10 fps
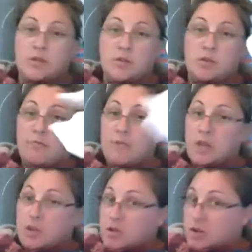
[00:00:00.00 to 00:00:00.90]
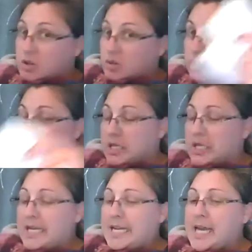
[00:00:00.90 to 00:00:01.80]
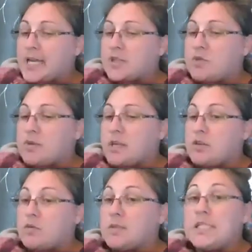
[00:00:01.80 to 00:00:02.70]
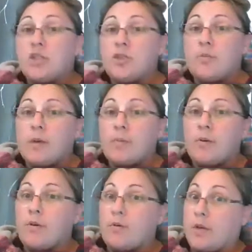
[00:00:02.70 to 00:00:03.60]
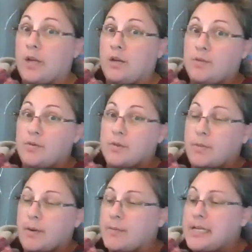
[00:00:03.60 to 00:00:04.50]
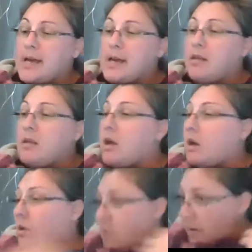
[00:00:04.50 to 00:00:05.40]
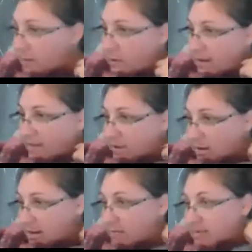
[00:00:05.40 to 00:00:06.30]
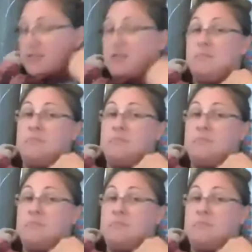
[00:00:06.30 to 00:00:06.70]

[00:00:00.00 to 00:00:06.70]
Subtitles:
So you can use a Kleenex, you can use tissue paper, you can use paper towel, or if you have a dry erase,